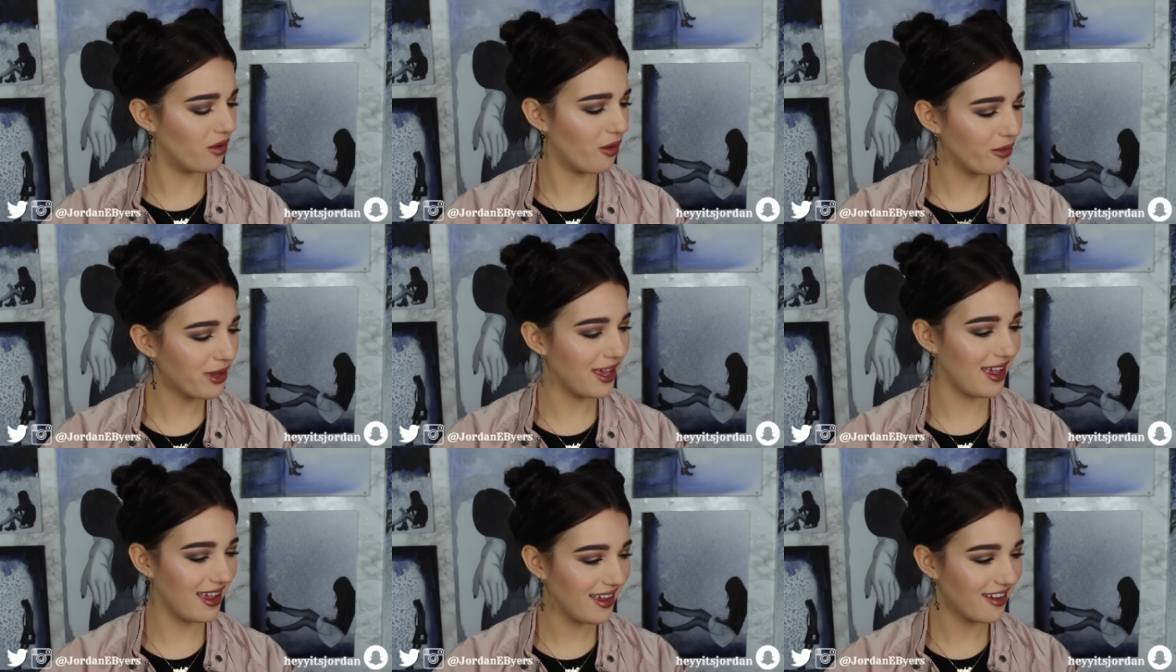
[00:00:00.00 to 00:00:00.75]

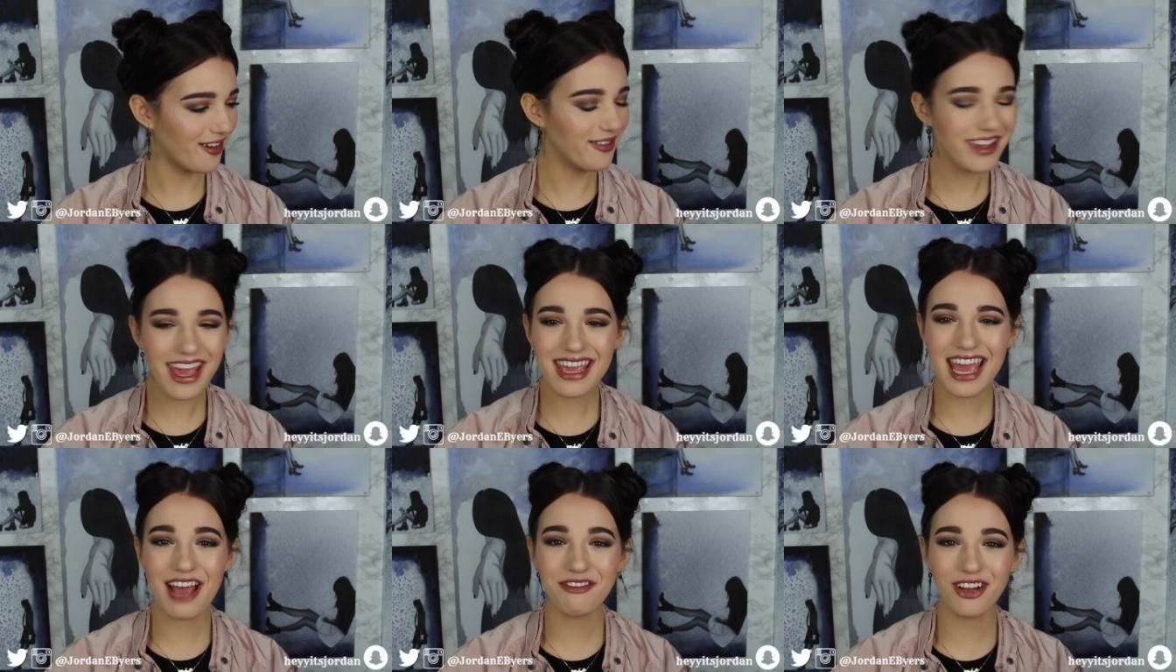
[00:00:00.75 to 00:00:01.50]
Okay. Okay,
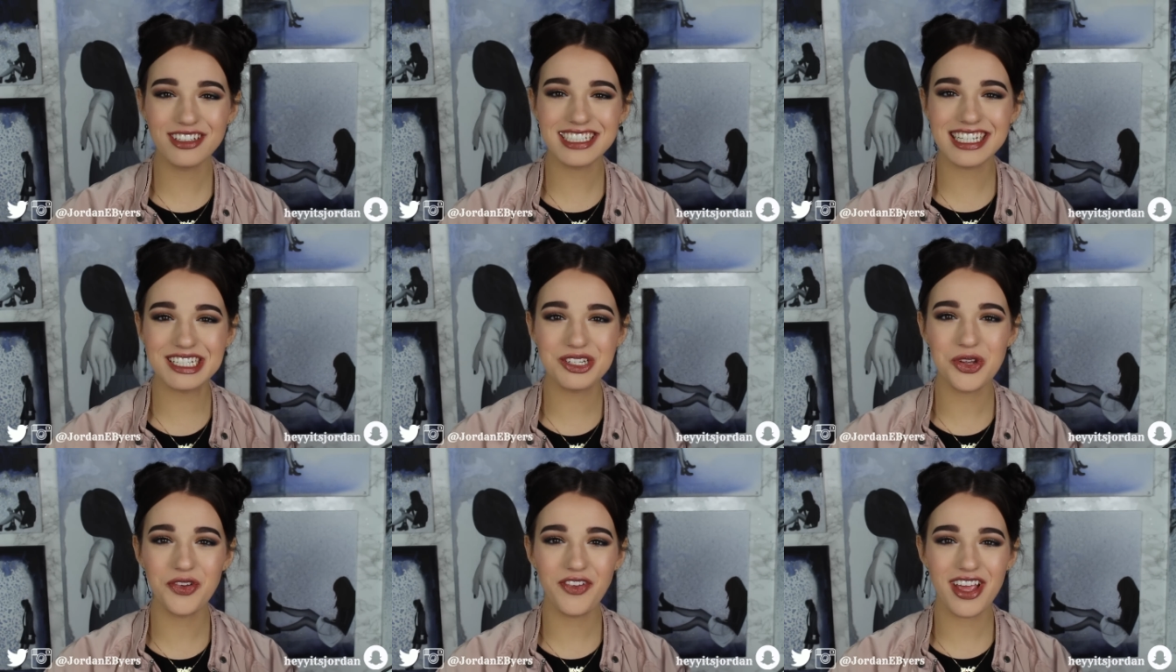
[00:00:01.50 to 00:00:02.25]
Kat Von D and
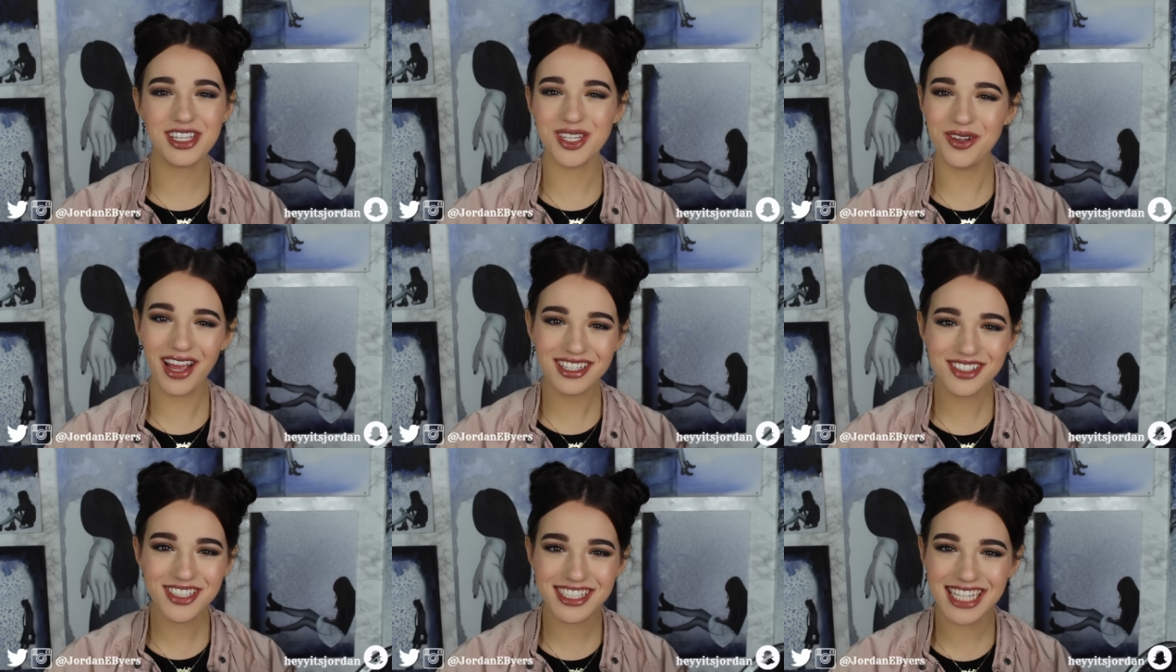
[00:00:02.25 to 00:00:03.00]
Too Faced, you guys
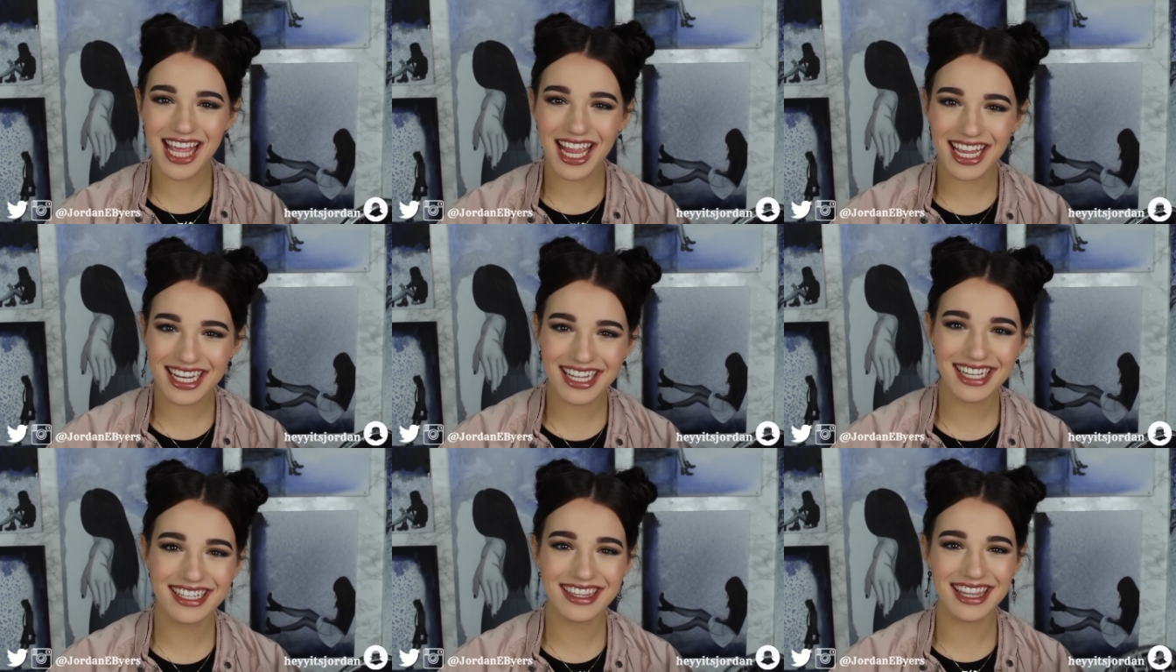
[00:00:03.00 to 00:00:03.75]
are slaying
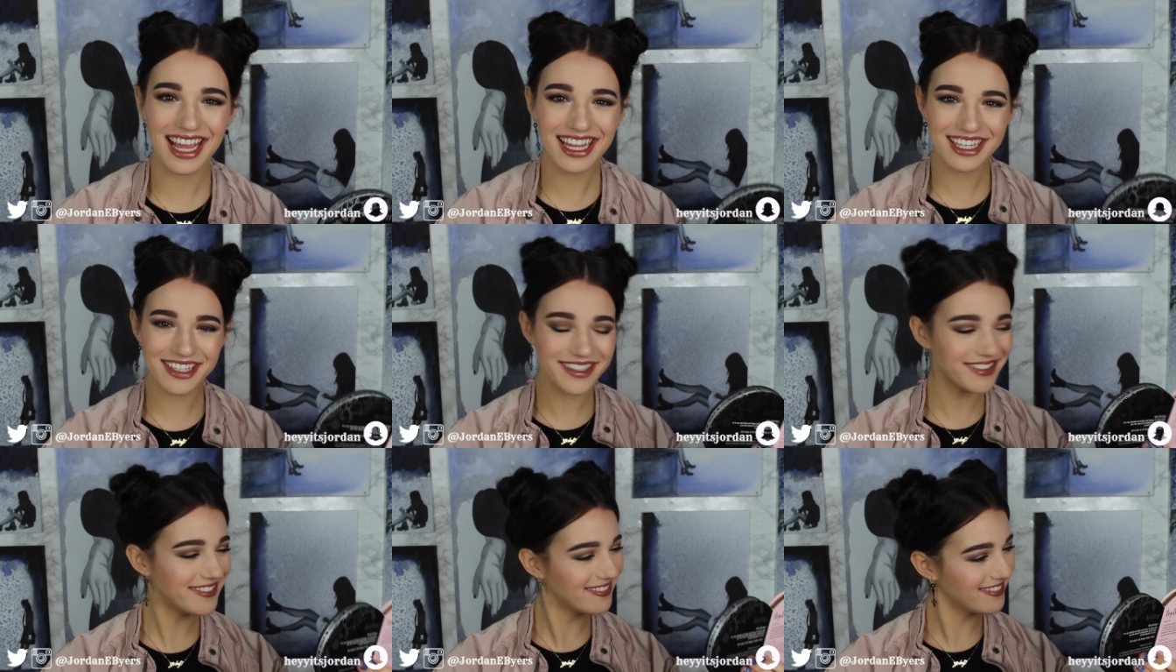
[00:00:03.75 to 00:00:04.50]
it. Thank
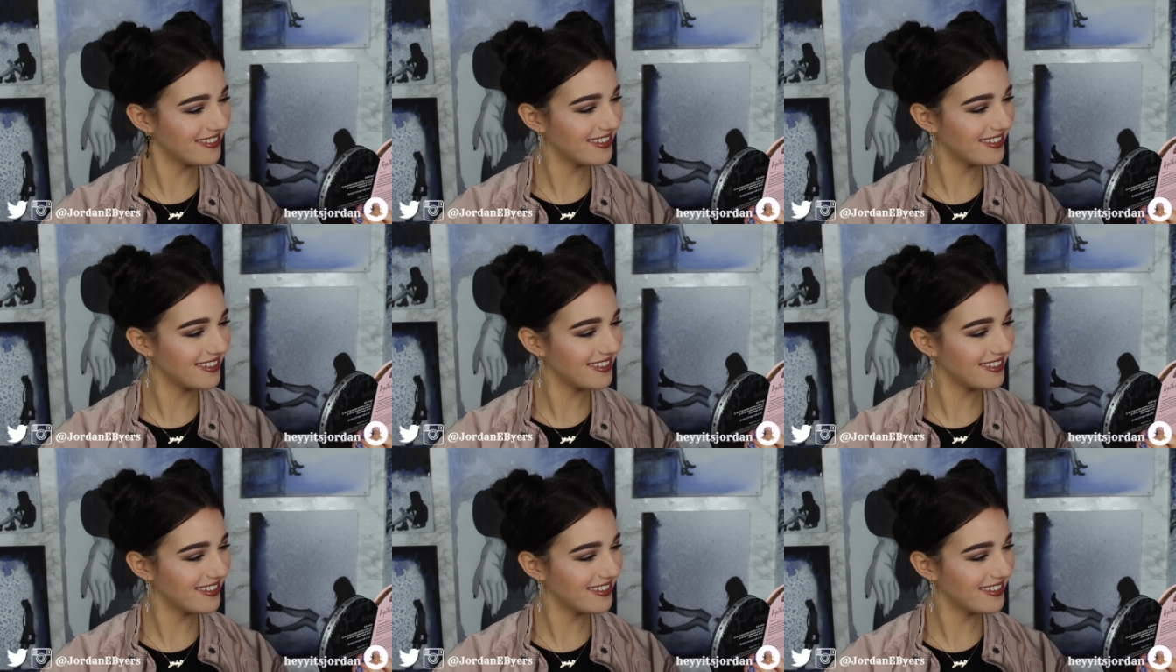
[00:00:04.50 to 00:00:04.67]
you.